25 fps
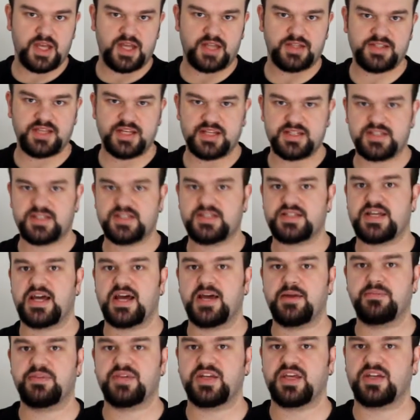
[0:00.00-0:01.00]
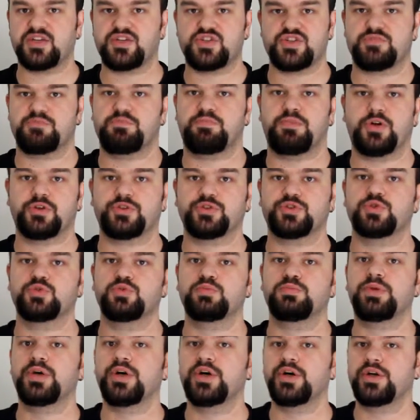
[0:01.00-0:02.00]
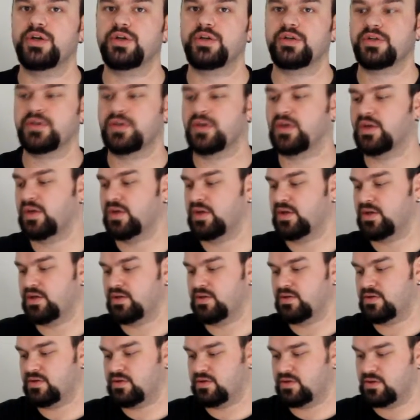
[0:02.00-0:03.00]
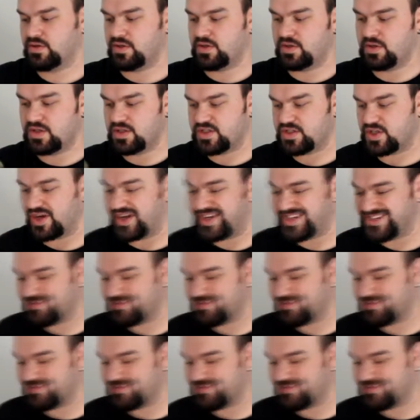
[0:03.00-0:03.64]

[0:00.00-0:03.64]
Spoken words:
does the same thing, just bottle burn. So it